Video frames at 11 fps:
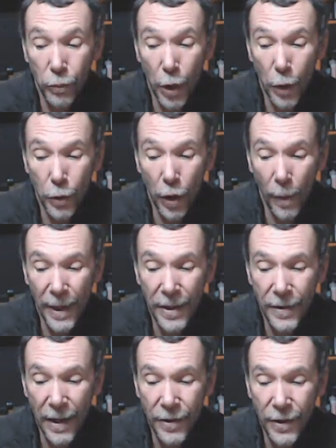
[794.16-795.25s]
yeah,
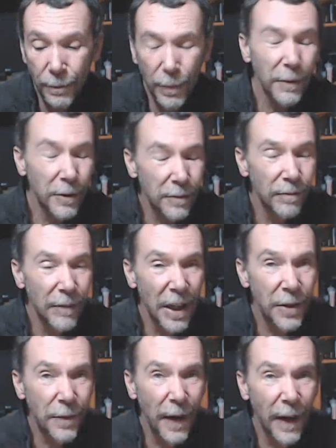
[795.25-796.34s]
no comments as yet,
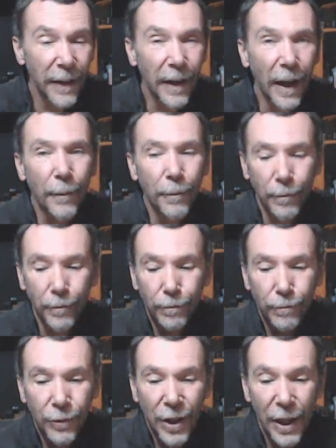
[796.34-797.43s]
but that's fine.
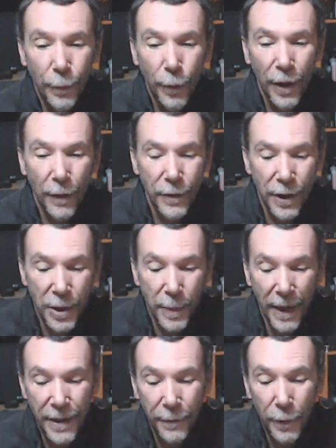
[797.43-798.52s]
It's kind of what I was
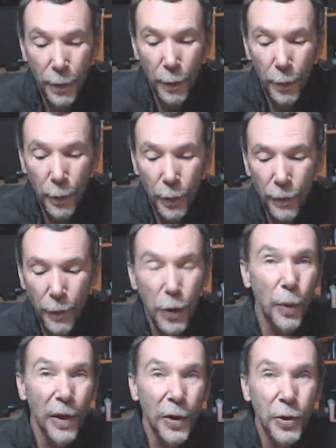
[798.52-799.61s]
expecting for the first
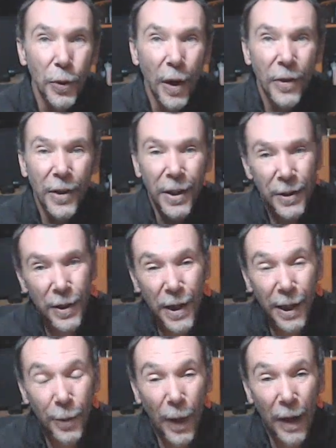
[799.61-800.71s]
one or two. I think it's going to take
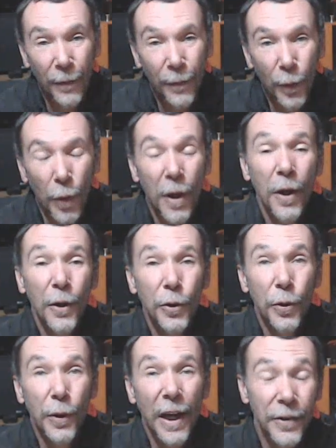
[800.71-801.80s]
a while for you
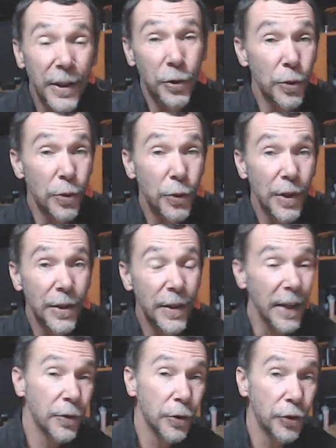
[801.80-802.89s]
guys to get used to this
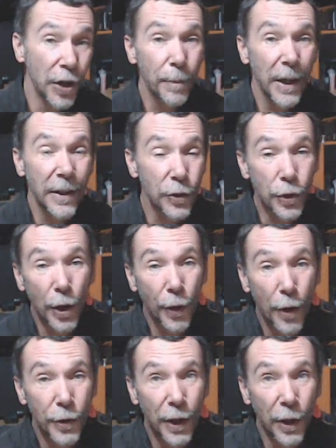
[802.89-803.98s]
and to jump in and start
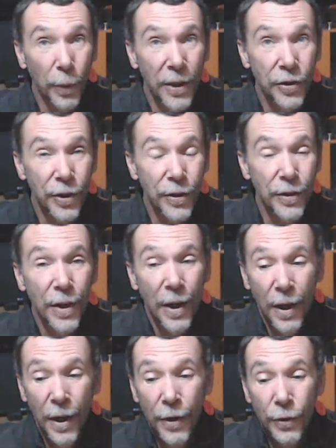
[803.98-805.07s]
asking questions.
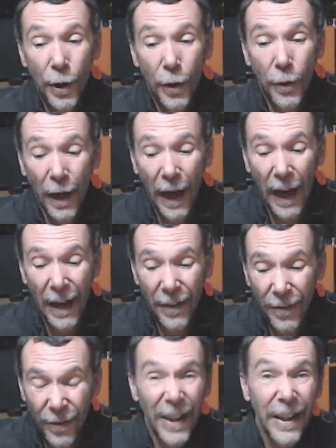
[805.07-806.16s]
So I
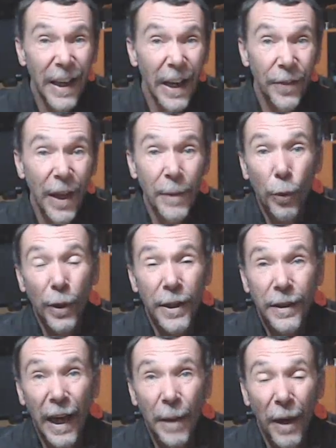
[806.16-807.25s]
think at that point
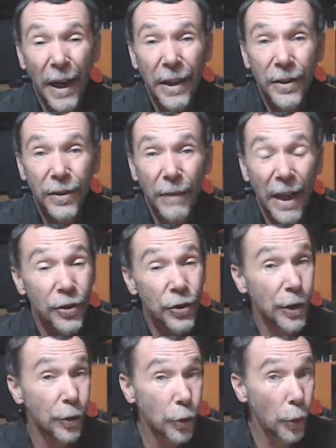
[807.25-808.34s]
I might
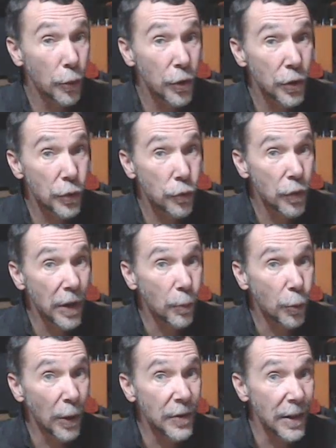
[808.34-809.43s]
actually call this stream
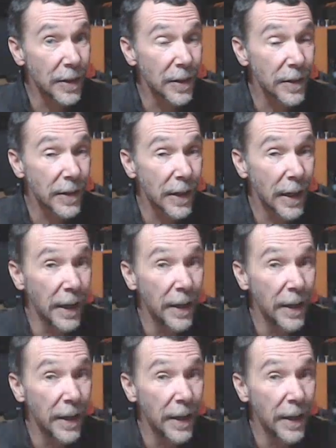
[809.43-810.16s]
quits and say